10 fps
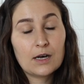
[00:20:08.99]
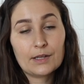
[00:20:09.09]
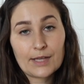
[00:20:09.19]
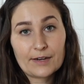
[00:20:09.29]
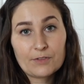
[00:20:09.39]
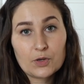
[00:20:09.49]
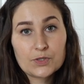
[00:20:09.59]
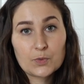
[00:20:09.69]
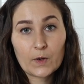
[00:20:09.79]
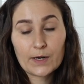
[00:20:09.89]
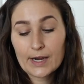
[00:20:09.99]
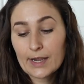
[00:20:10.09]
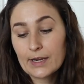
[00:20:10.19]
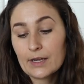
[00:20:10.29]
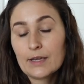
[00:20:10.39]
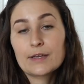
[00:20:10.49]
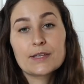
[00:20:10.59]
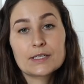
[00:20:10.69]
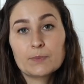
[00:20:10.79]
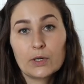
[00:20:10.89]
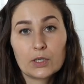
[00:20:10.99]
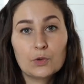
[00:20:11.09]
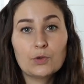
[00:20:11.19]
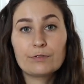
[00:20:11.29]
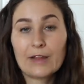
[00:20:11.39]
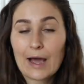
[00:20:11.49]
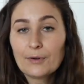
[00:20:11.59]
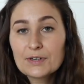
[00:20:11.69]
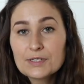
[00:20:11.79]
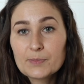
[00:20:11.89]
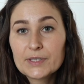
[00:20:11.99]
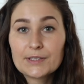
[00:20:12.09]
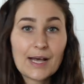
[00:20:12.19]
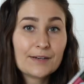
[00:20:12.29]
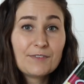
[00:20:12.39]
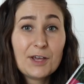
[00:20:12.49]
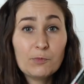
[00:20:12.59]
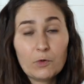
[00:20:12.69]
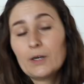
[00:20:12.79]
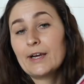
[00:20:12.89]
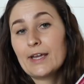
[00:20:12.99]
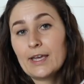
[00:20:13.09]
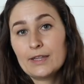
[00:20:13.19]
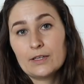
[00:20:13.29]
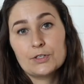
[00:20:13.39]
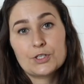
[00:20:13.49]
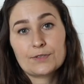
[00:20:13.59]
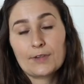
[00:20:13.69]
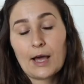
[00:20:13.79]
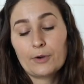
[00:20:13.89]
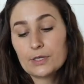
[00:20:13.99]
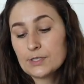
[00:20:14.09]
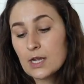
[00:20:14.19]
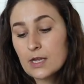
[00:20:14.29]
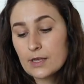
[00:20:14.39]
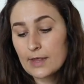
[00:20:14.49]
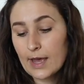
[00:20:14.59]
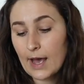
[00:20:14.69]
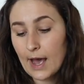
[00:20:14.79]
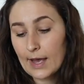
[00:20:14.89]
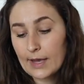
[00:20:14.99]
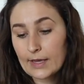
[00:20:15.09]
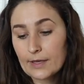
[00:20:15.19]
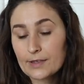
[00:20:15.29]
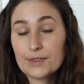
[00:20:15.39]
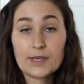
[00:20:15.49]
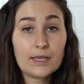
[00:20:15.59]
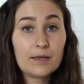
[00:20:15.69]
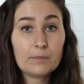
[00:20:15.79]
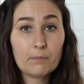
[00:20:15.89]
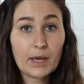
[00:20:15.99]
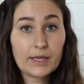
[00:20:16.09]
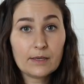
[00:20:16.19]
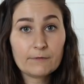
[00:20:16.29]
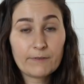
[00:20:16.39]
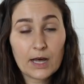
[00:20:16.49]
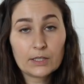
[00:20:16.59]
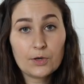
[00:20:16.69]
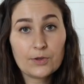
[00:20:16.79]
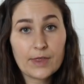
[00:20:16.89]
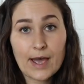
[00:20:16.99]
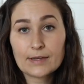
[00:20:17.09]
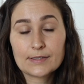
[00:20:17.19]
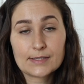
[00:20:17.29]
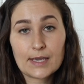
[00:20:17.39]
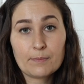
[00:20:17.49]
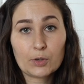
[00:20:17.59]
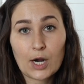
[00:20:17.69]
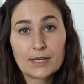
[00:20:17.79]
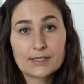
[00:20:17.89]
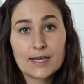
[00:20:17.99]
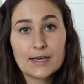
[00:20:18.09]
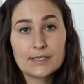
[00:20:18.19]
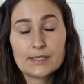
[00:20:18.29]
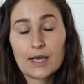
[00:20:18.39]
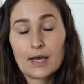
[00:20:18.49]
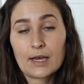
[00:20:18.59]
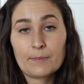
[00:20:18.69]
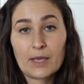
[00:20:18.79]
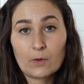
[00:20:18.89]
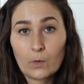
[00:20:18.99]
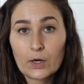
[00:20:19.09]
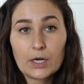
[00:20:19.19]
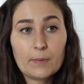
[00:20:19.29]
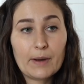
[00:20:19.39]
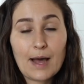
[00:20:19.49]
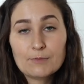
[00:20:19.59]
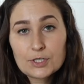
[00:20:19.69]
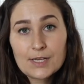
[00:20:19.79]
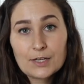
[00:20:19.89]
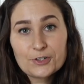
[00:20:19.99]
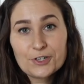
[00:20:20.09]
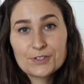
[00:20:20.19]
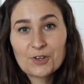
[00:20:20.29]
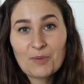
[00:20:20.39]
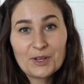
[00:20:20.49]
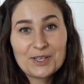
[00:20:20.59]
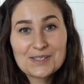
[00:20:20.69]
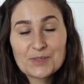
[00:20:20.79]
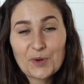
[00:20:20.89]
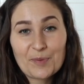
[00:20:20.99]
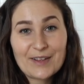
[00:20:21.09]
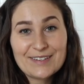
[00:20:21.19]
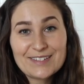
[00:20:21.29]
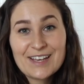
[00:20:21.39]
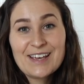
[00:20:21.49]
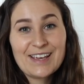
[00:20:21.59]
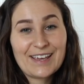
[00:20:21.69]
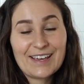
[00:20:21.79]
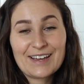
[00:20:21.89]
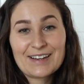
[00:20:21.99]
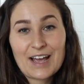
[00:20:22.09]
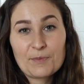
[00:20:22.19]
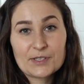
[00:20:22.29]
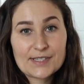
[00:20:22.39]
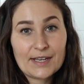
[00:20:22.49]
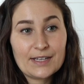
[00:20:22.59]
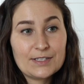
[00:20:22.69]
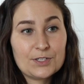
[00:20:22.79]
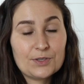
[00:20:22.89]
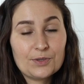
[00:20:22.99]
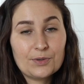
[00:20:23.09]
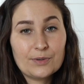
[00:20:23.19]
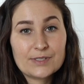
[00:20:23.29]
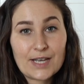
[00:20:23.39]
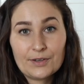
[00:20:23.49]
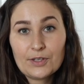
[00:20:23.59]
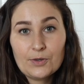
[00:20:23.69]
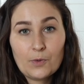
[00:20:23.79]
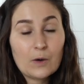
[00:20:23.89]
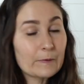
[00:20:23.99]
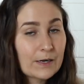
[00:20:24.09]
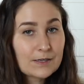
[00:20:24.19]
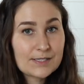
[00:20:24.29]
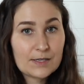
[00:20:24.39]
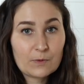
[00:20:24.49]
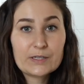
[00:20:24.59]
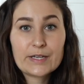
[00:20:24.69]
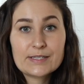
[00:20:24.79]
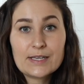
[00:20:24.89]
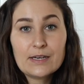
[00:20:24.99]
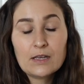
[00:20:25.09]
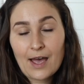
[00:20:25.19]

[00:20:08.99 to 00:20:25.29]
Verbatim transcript: A lot of those were in this book, Cool Flowers, but a lot of them weren't, and they're just flowers that I think might follow that same process um, and work, but I'm just not sure. So I'm going to experiment, and I'm excited to tell you what works and what doesn't.